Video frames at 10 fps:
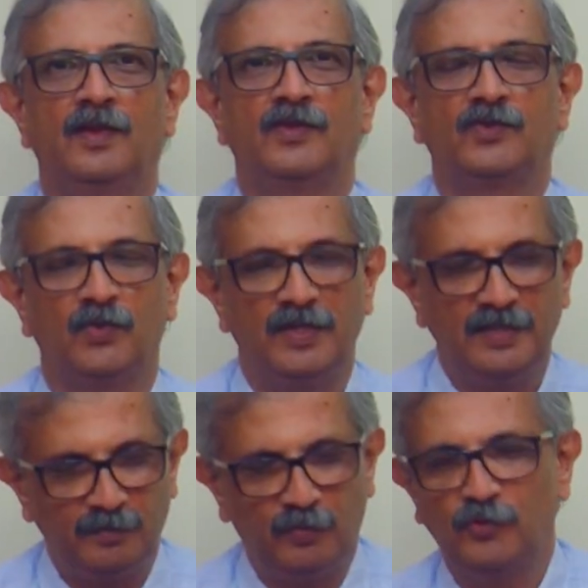So in
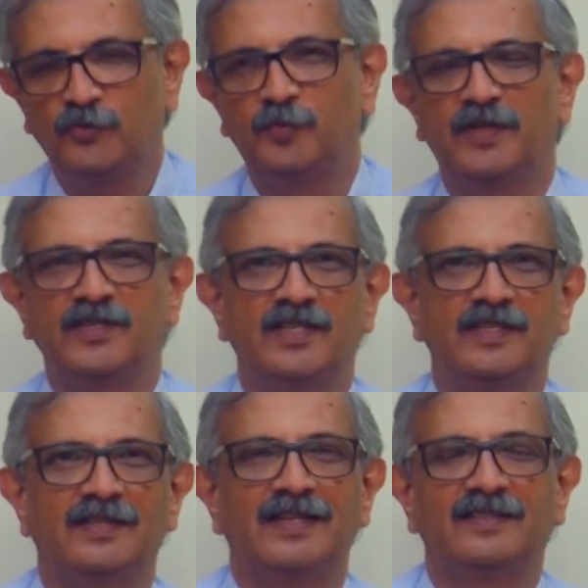the post
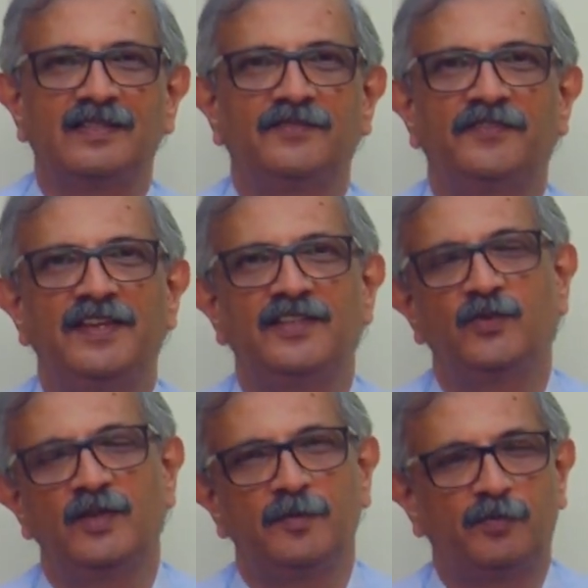purchase, that's the phase
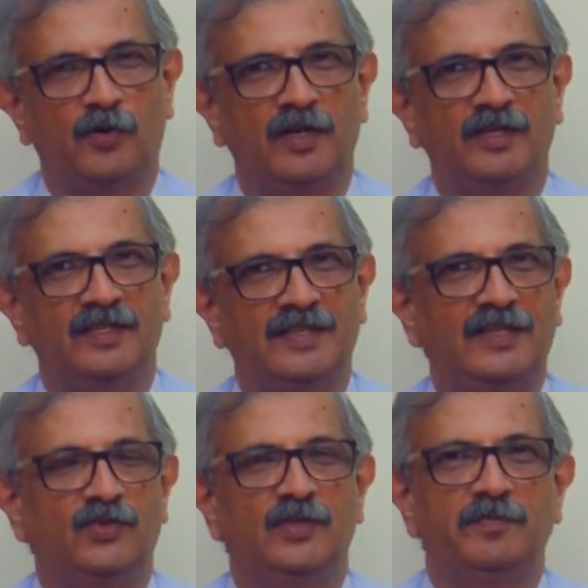where the product is
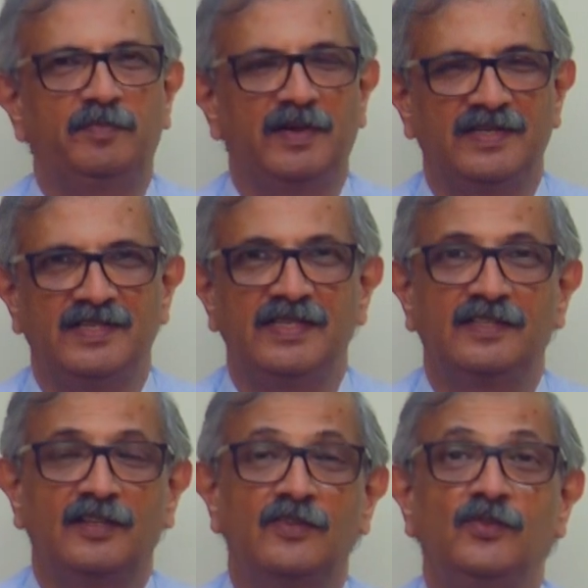actually
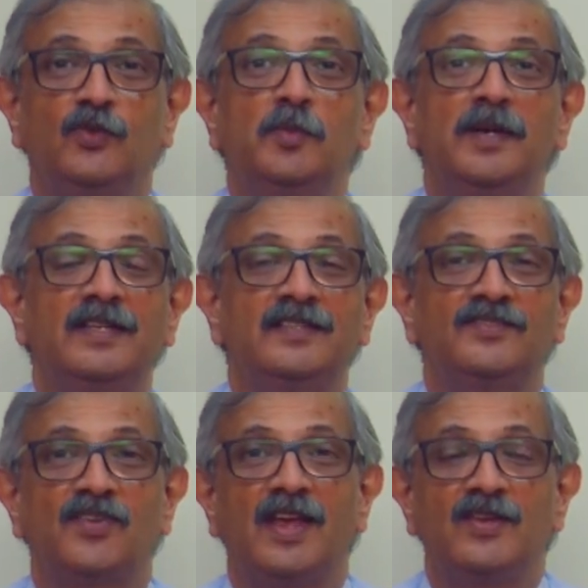purchased. Consumer is
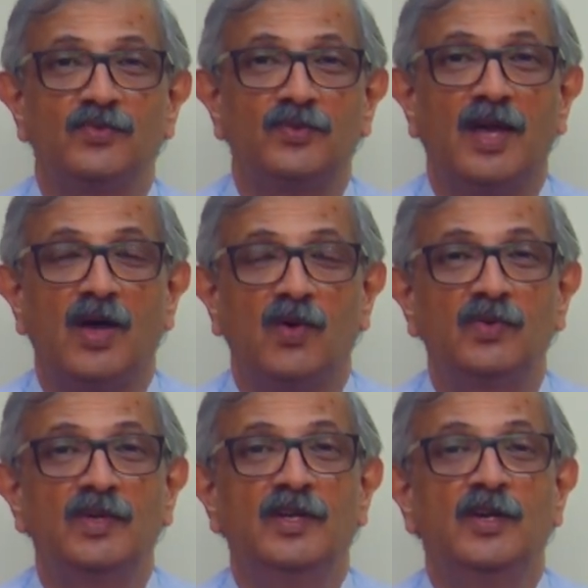trying to
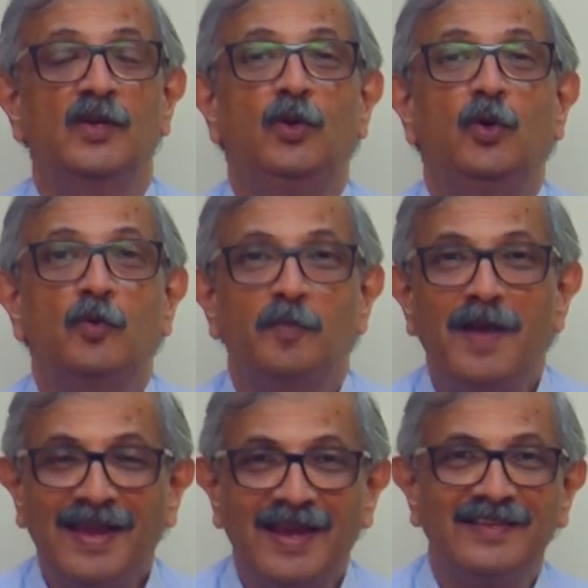now look
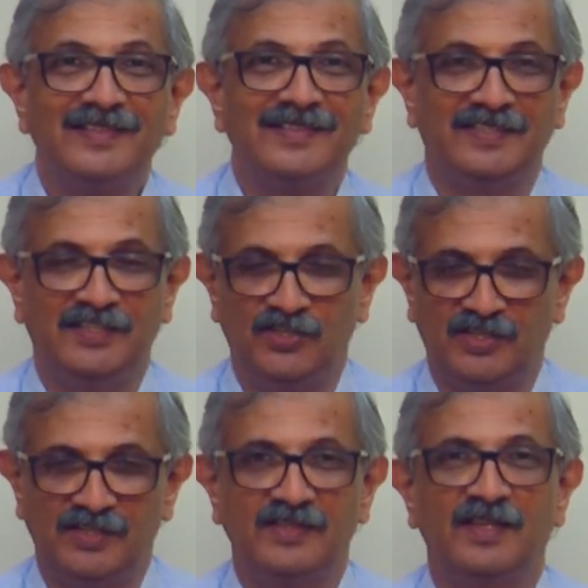back at his
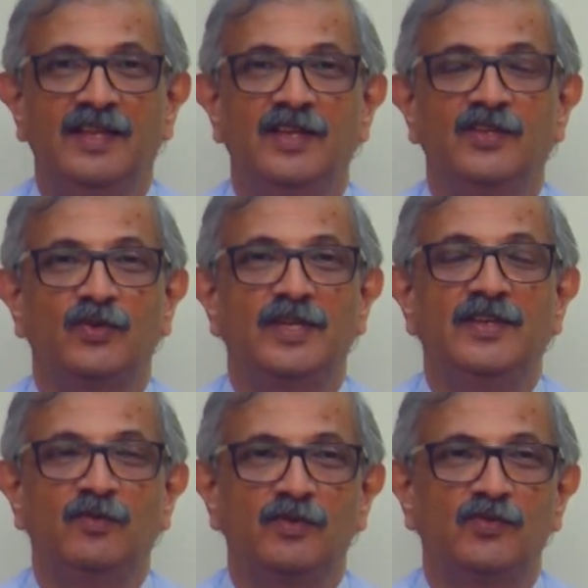decision. So
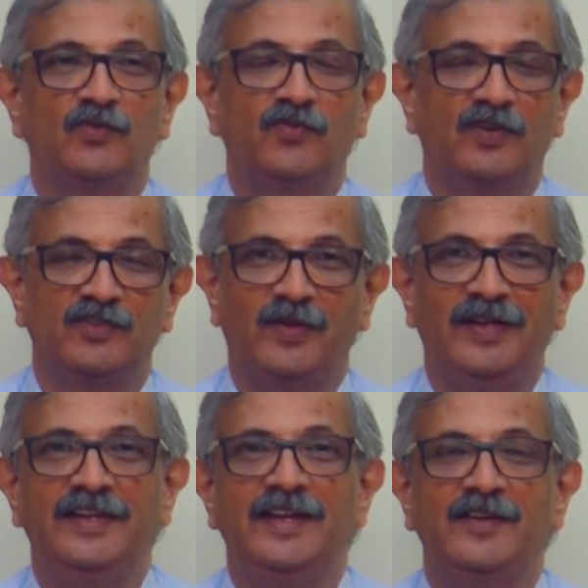he wants to first
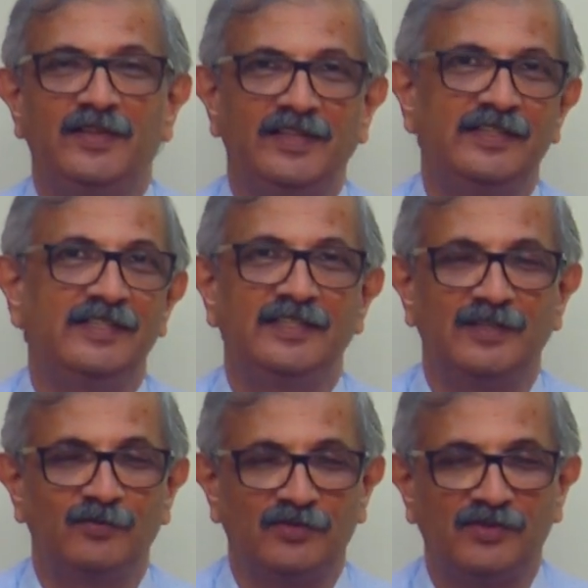validate whether his
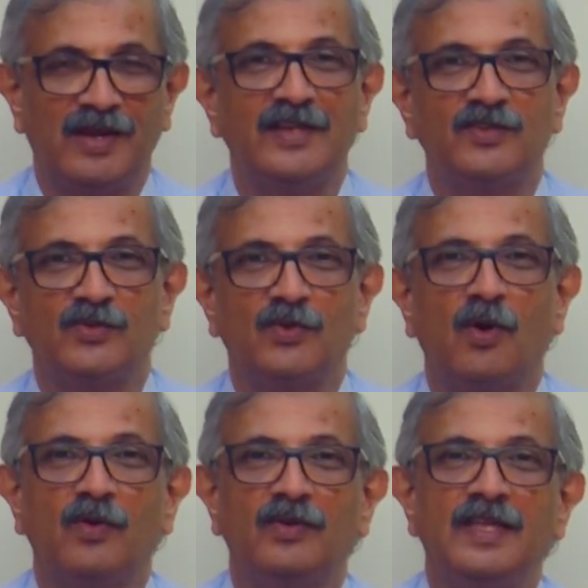decision was right or
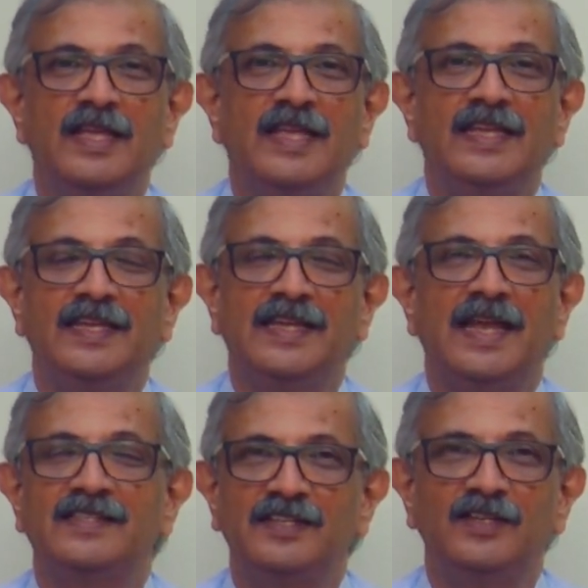wrong. He
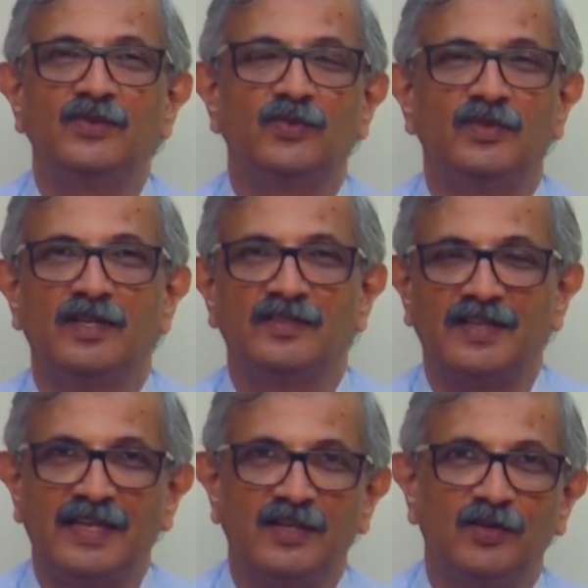gets into the
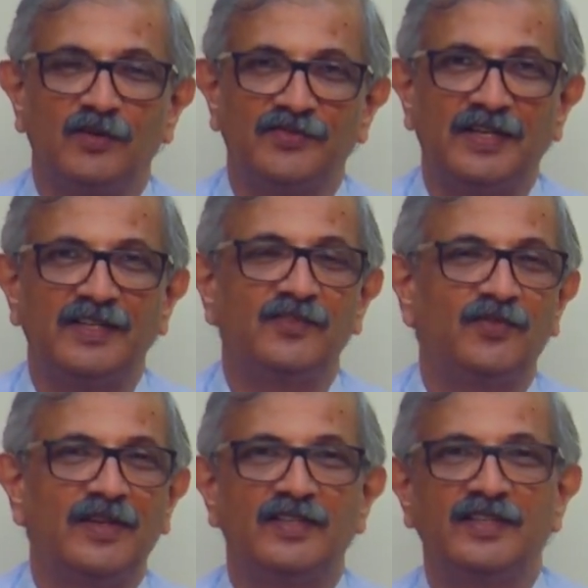cycle of
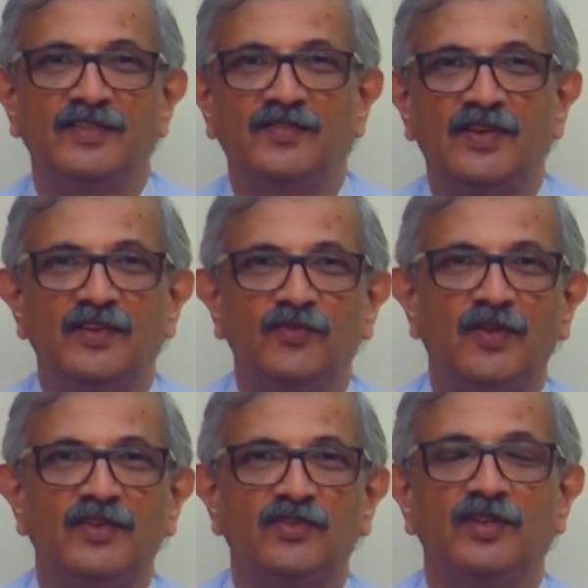satisfaction,
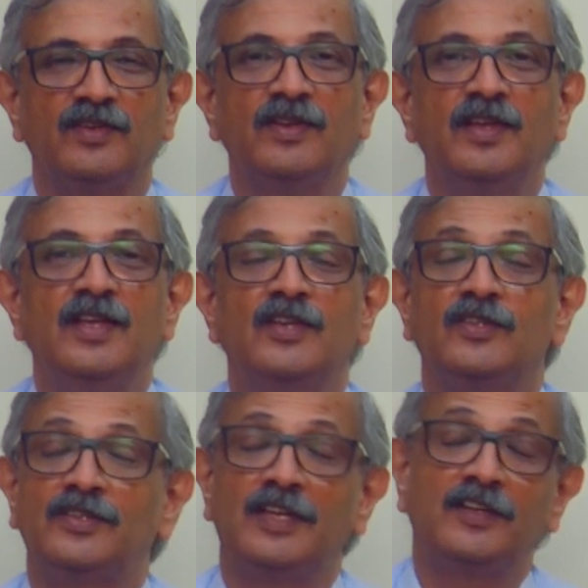dissatisfaction,
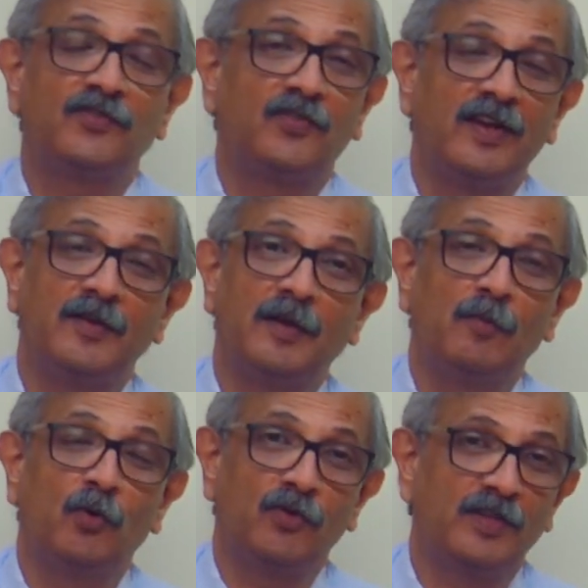satisfied
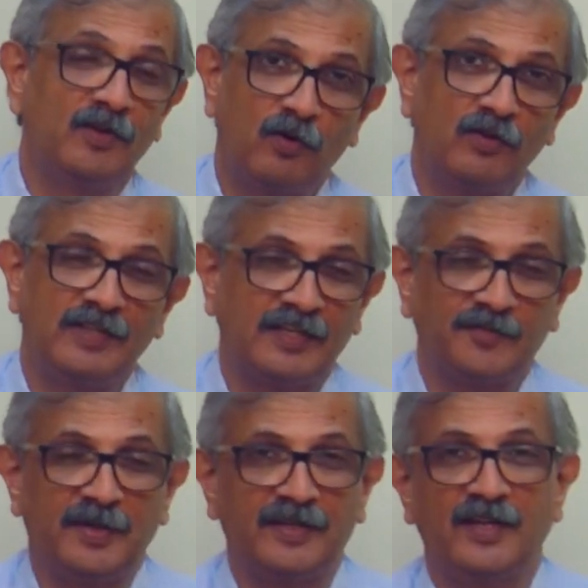more than what is
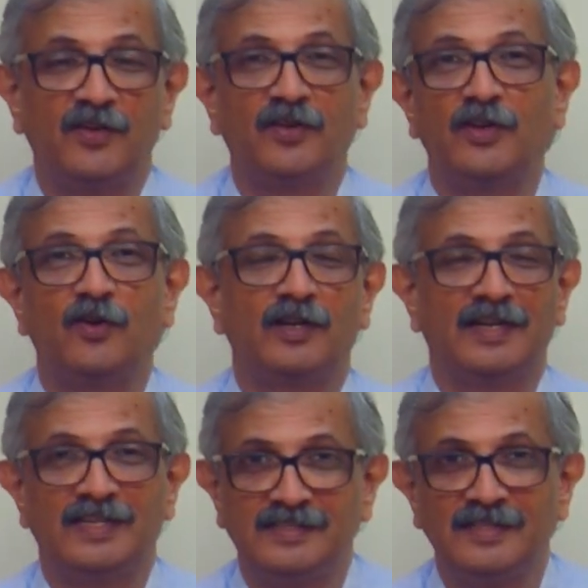expected, or he got
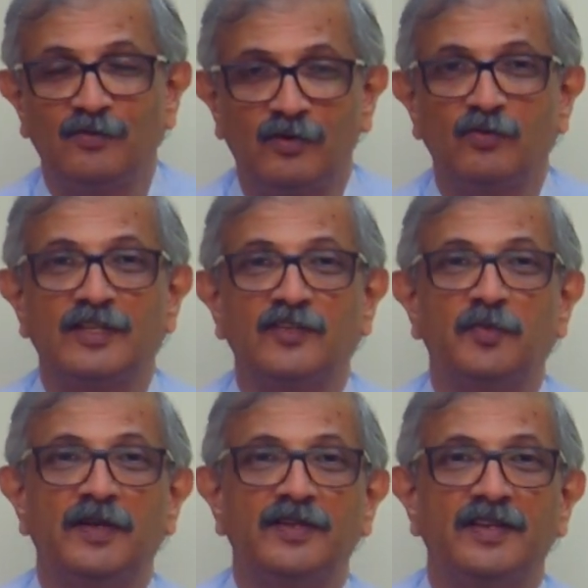less than what was
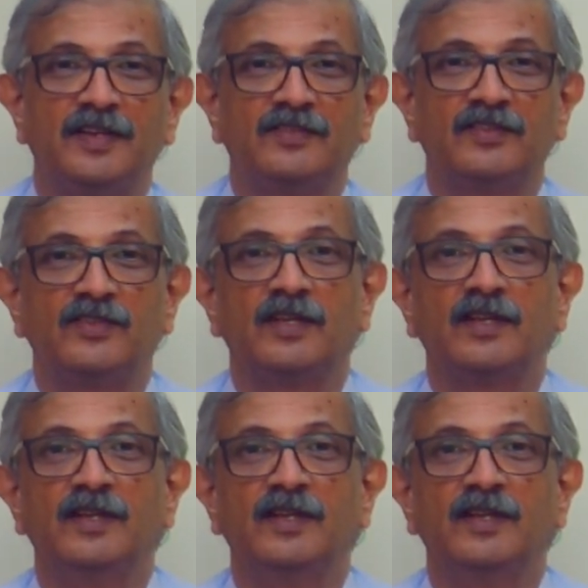expected, etc.